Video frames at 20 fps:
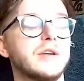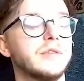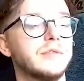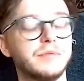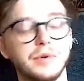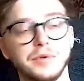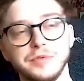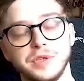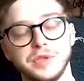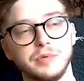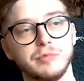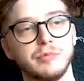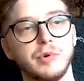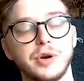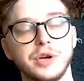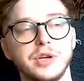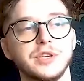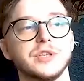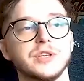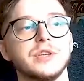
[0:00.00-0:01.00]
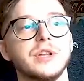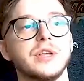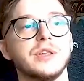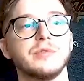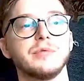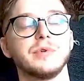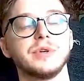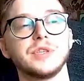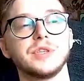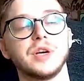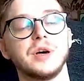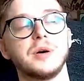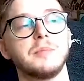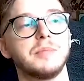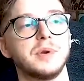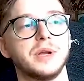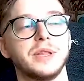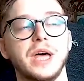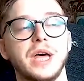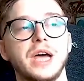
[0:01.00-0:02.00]
And obviously Rock is another
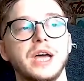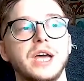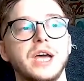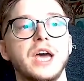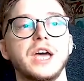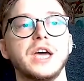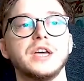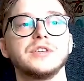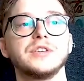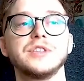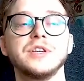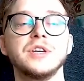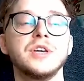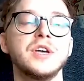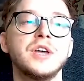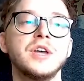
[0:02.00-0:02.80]
example in that case.